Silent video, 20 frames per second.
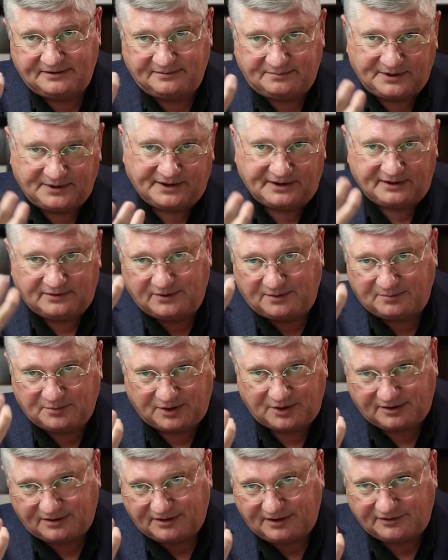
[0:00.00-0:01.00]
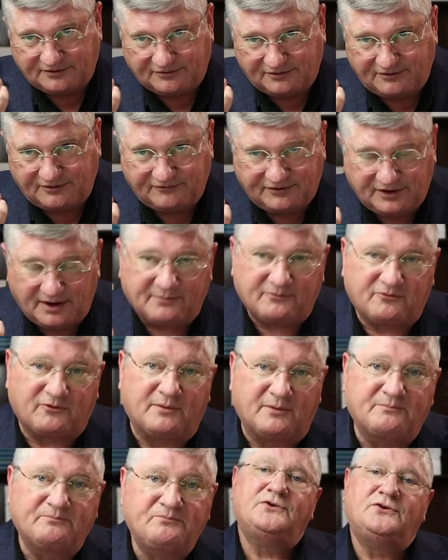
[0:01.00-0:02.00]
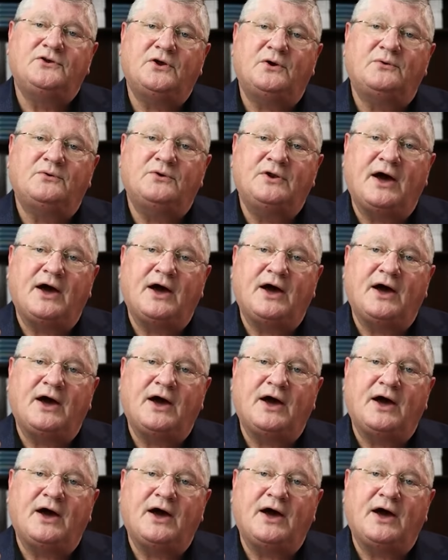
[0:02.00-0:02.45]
depending on what part of the country you've come from. So